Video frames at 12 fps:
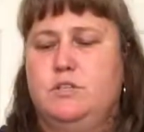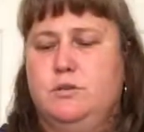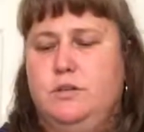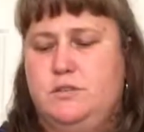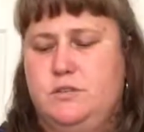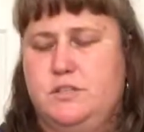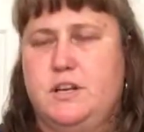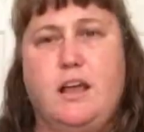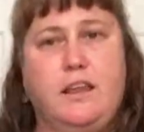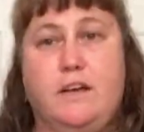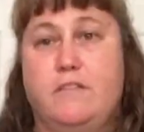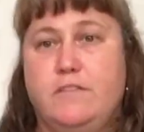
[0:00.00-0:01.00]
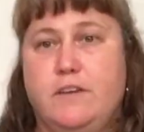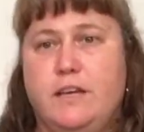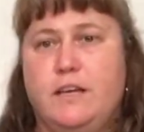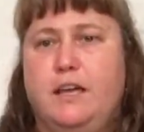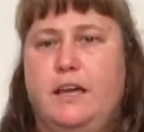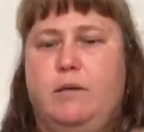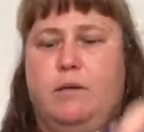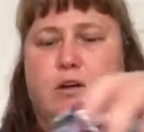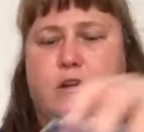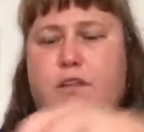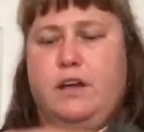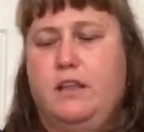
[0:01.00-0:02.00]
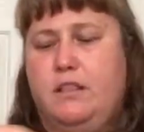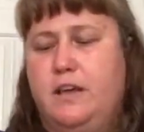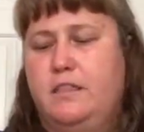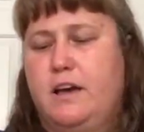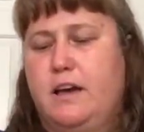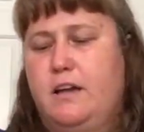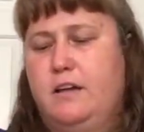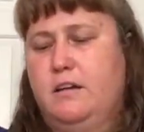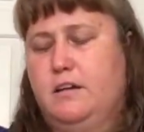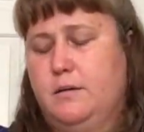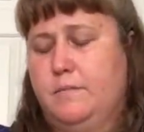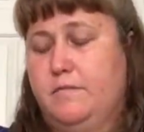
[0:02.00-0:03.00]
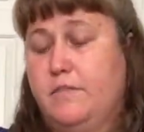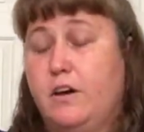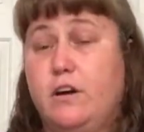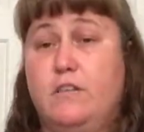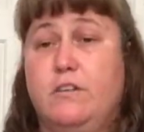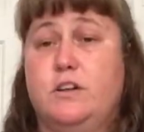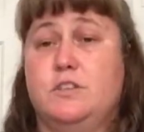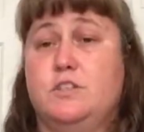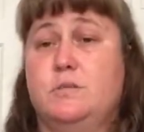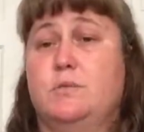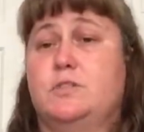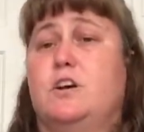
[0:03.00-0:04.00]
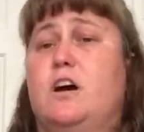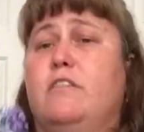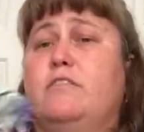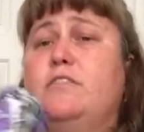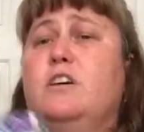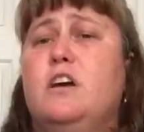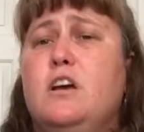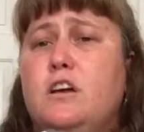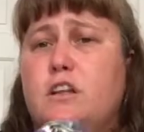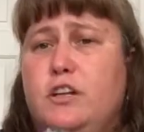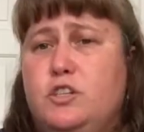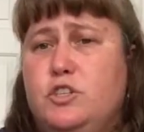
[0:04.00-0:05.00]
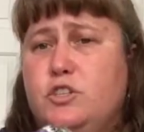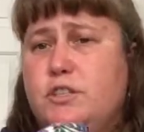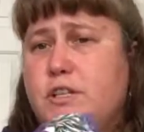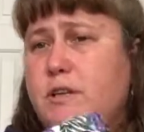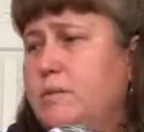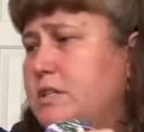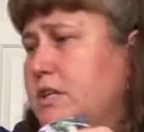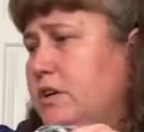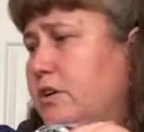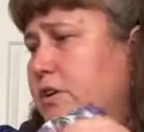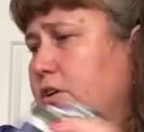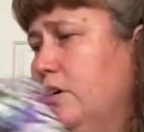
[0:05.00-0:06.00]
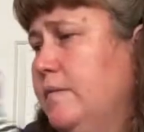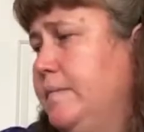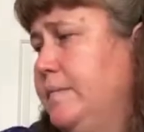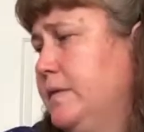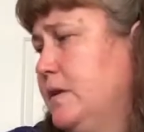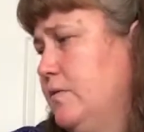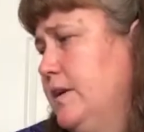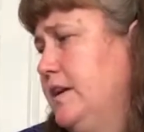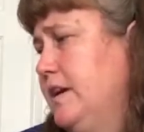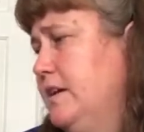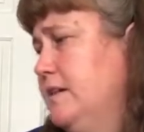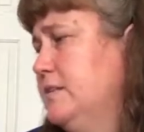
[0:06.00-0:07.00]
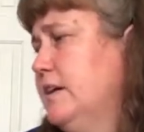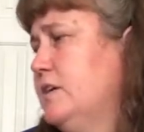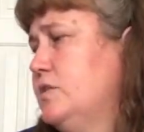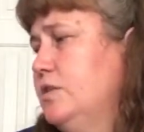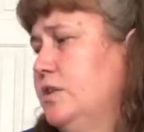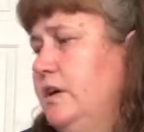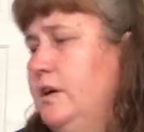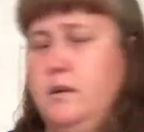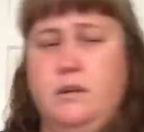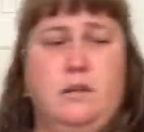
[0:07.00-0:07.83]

to it, so it's not like a fitted cami or anything. I like that. Very, very super soft, like jersey knit material. Quite nice, actually.